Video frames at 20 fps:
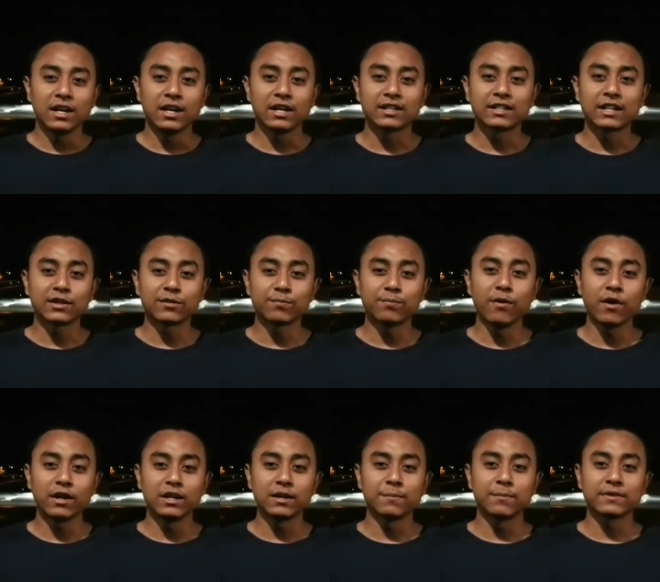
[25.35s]
it
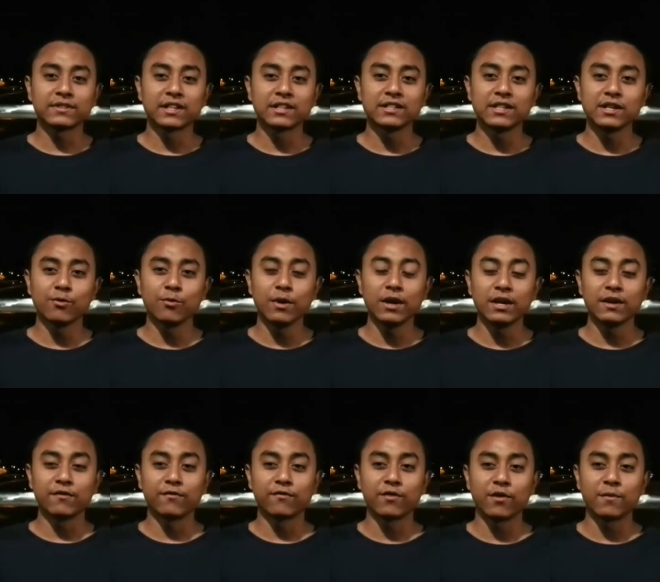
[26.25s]
transports the passenger
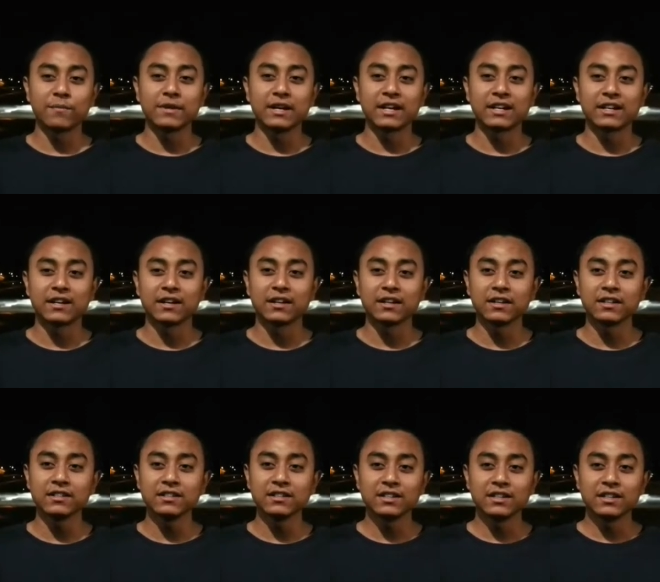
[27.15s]
away from their
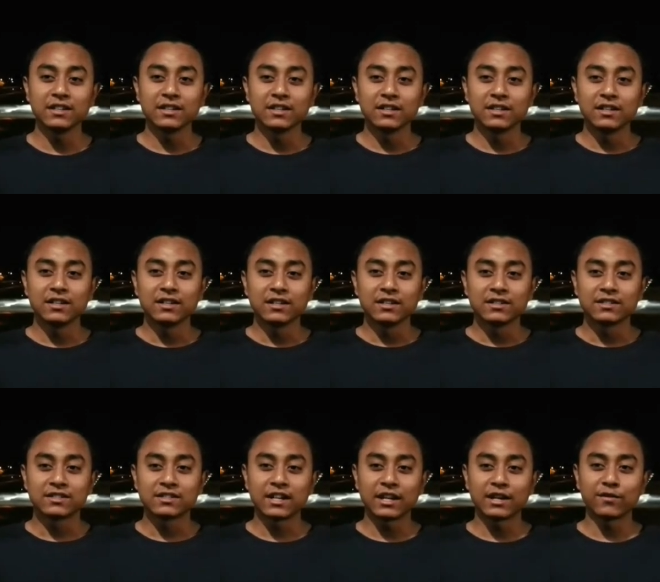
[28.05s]
current
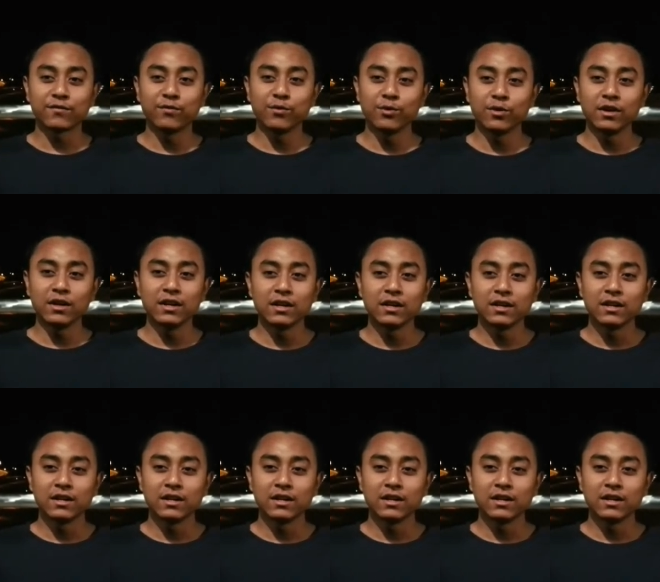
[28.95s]
stressful,